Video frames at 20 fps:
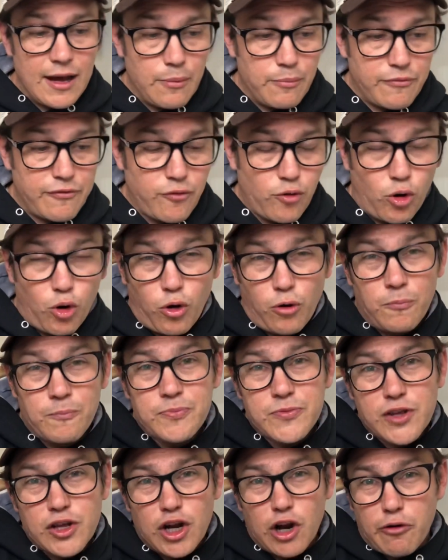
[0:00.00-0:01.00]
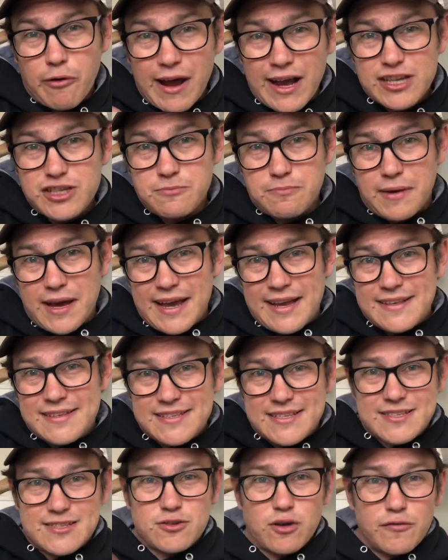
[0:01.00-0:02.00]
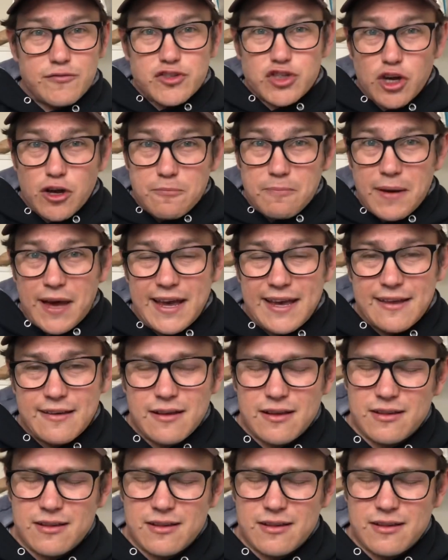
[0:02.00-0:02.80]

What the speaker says: For, reaction baits, jerk baits,